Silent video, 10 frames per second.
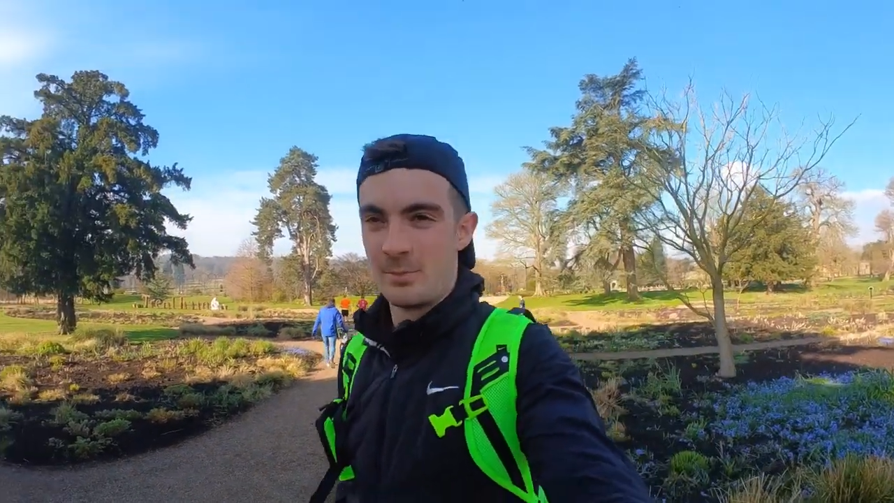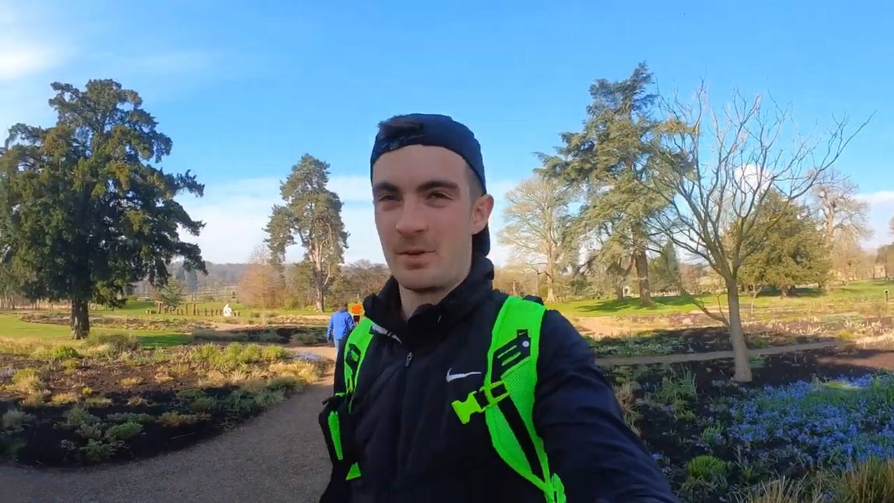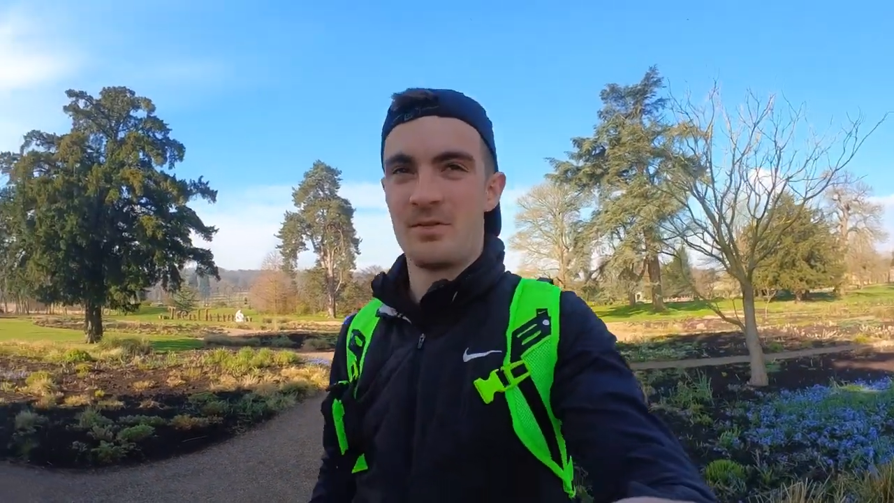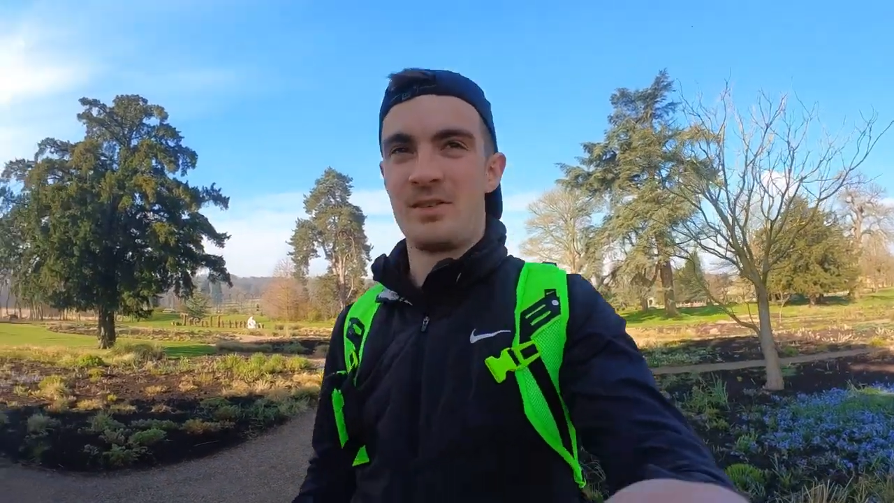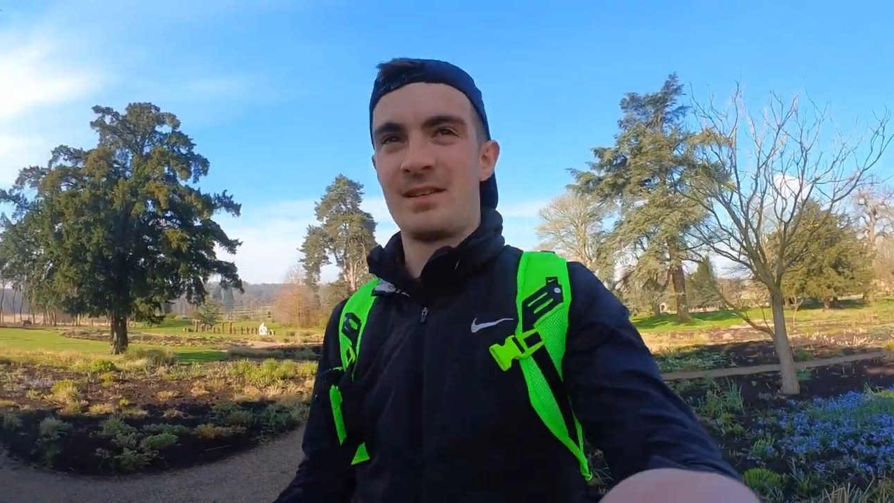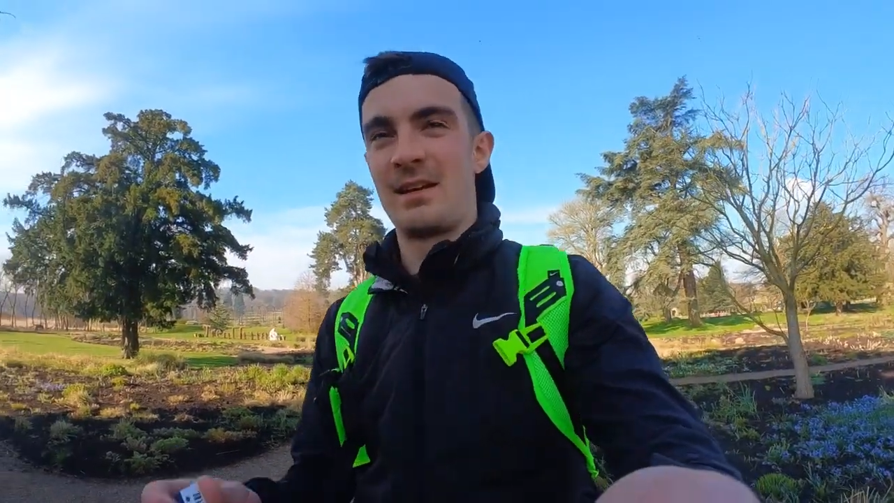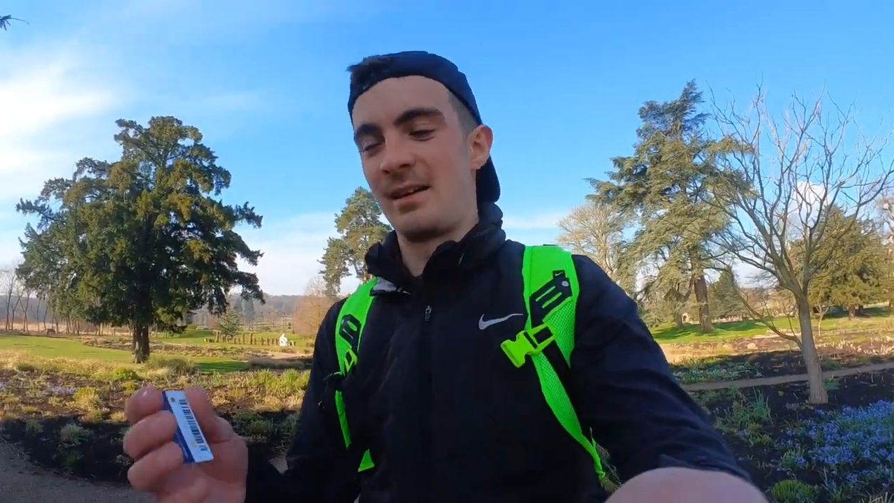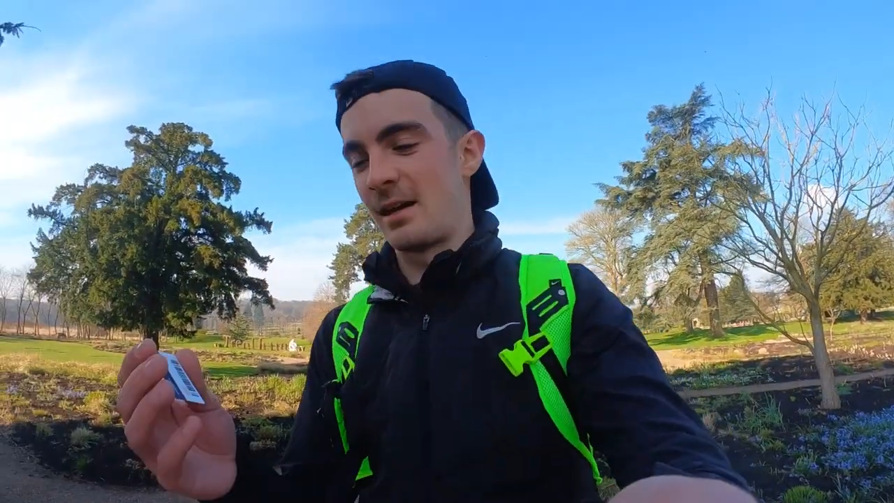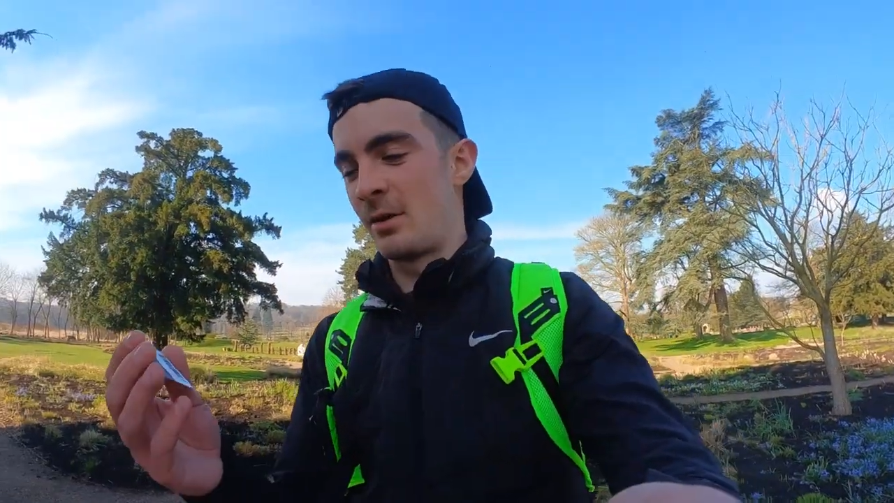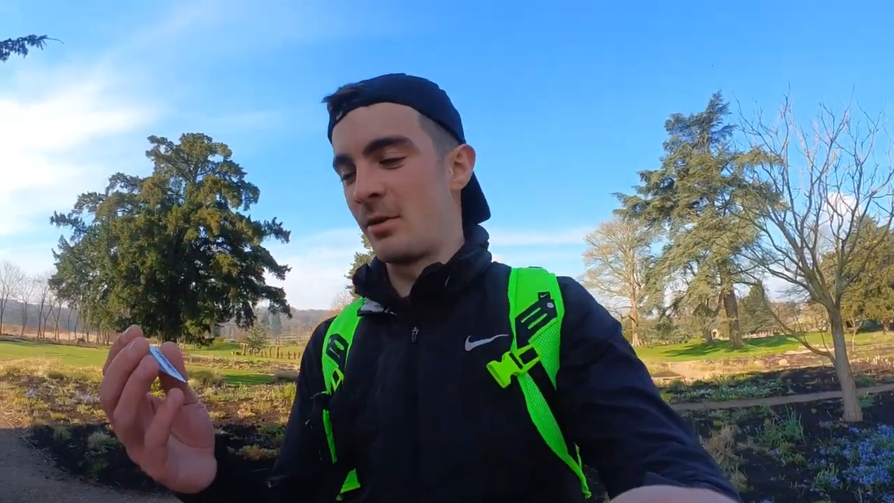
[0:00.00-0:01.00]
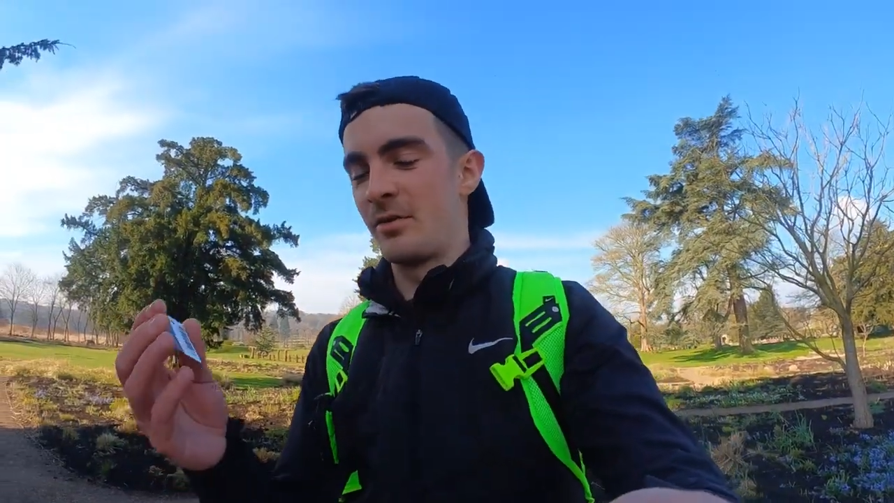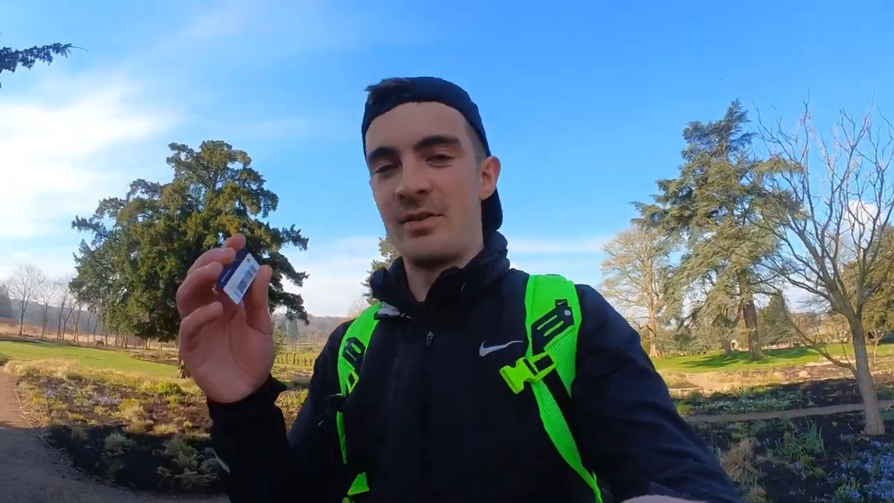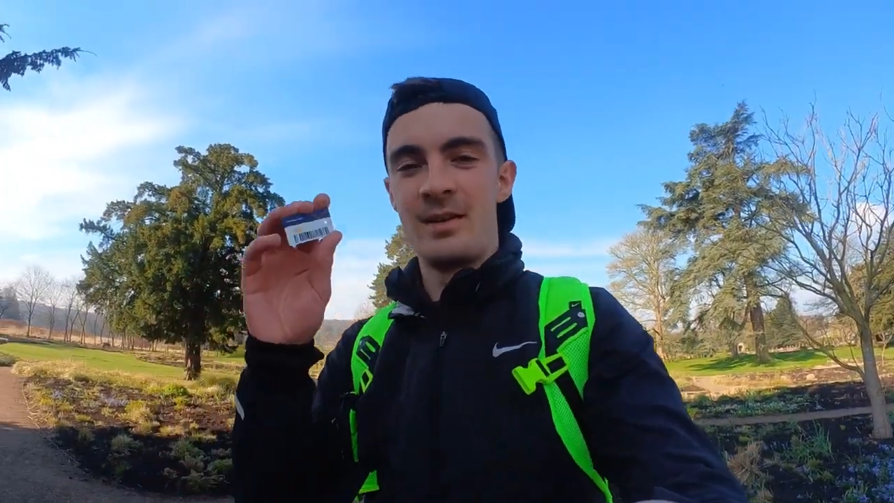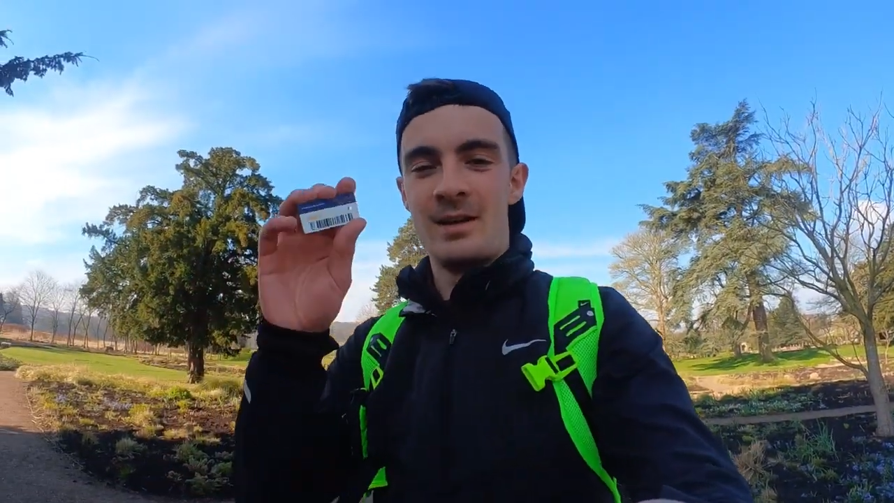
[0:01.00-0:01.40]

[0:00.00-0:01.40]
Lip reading: beautifully taken care of,